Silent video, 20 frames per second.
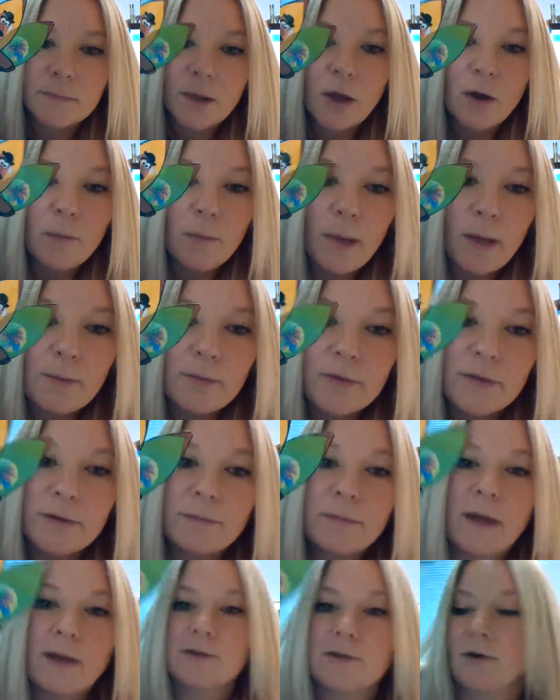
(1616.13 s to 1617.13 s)
You play with
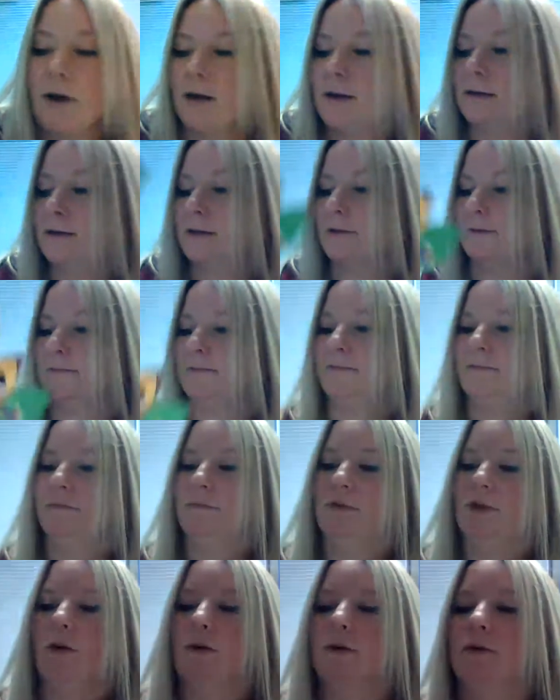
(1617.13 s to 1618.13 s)
them, that's right.
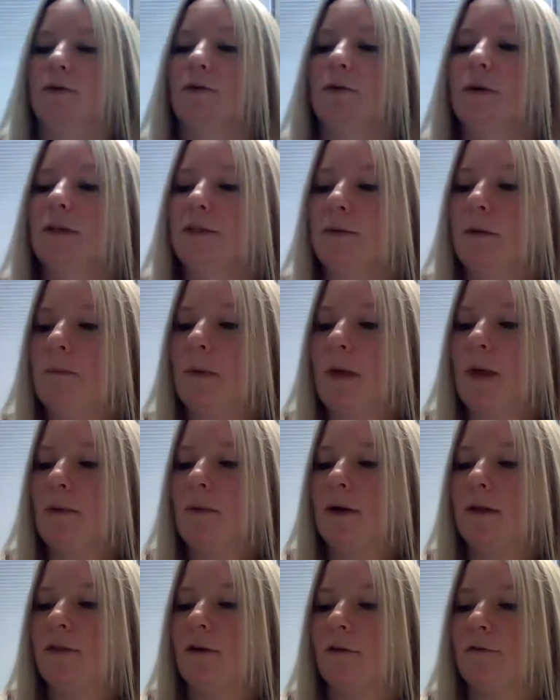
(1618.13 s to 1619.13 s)
So our toys that we play
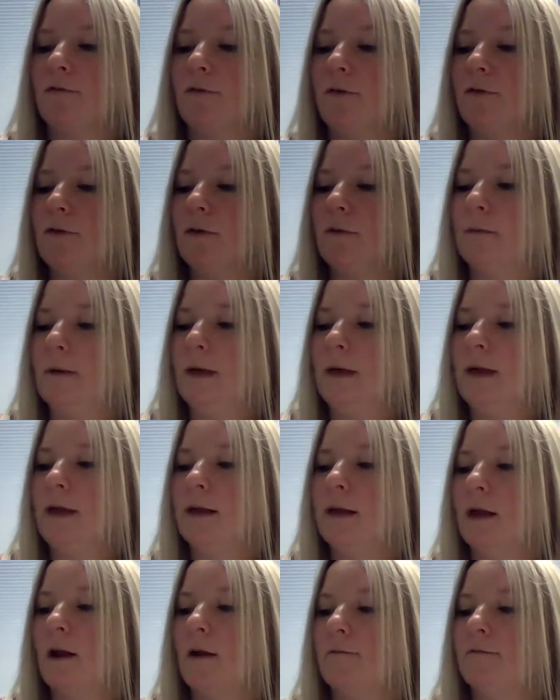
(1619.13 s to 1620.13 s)
with, our food that we eat, and our